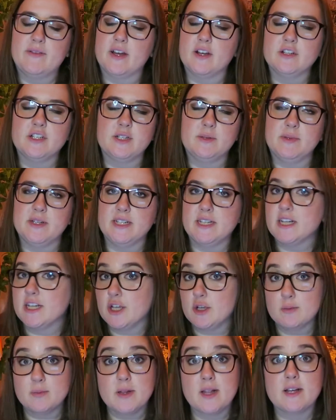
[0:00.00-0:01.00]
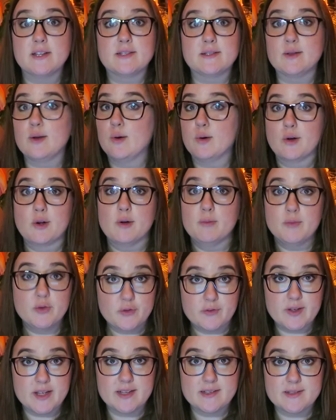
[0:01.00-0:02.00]
of LGBTQ+ horror
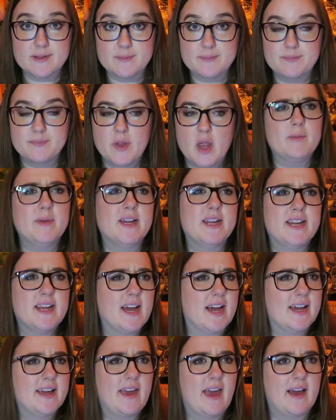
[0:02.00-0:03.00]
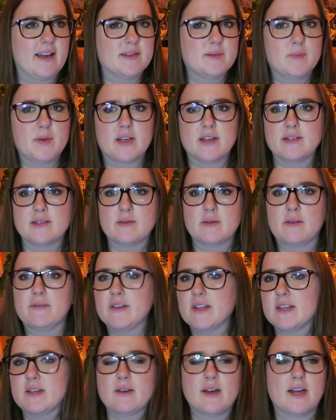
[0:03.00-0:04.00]
movies. Or media, I guess, because I
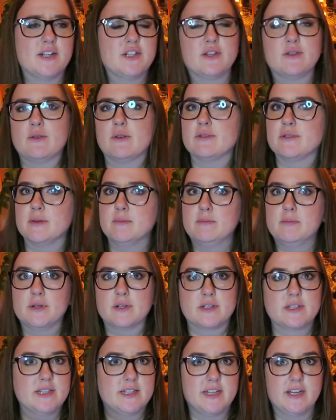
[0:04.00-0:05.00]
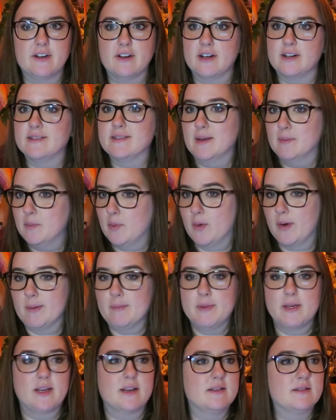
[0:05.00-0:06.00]
feel like I should throw some books in here at some
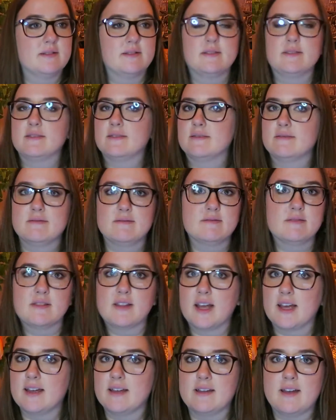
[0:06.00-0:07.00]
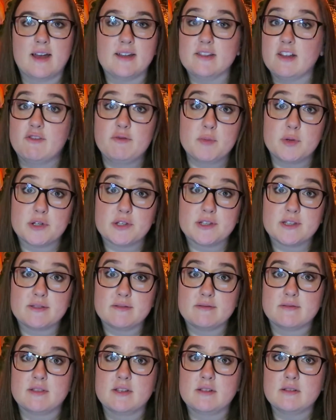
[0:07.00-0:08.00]
point because I love books.
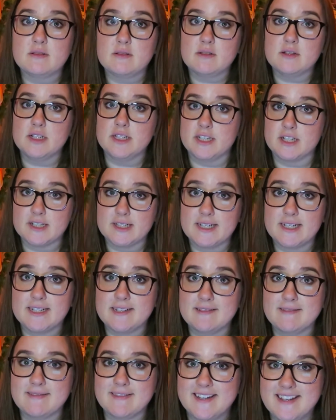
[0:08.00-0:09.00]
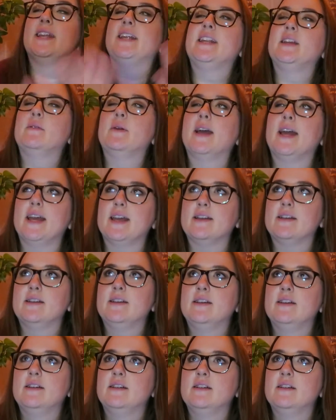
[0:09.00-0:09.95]
Clearly. But anyway,